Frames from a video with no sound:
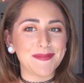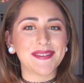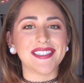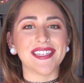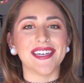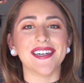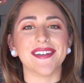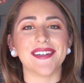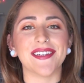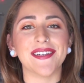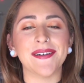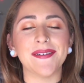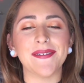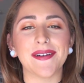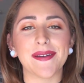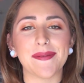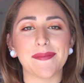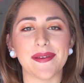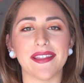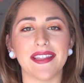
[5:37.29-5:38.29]
So you don't
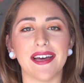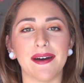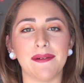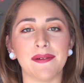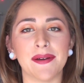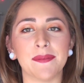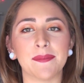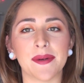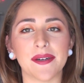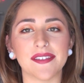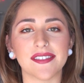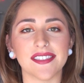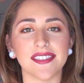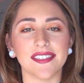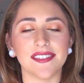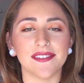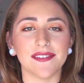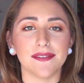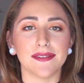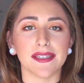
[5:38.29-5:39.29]
want to be that one person
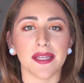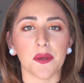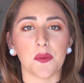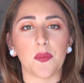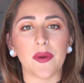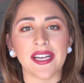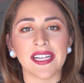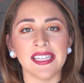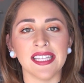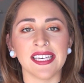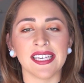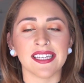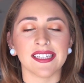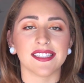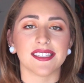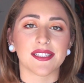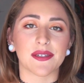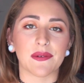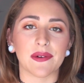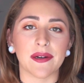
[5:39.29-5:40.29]
who's like wiggling
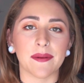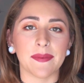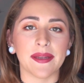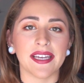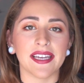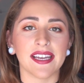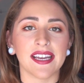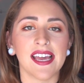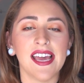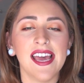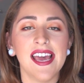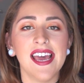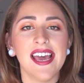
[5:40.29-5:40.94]
and squirming,